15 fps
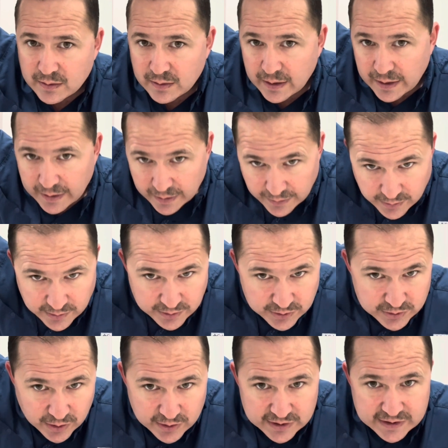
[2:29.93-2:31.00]
and you can
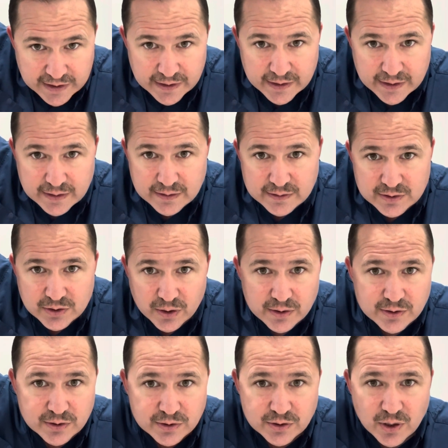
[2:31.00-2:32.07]
start seeing it starting
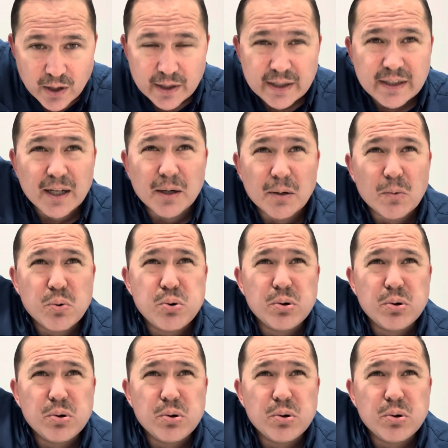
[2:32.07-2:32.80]
to darken up.